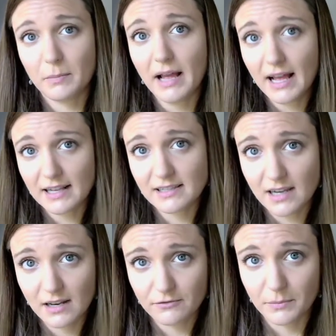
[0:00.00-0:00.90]
passed
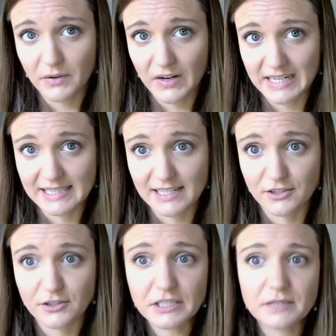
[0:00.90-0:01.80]
on from their
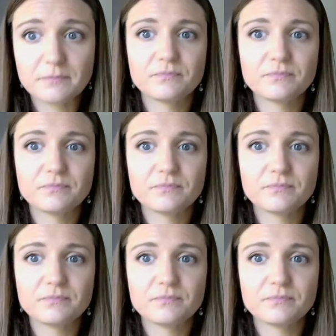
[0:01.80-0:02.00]
ancestors,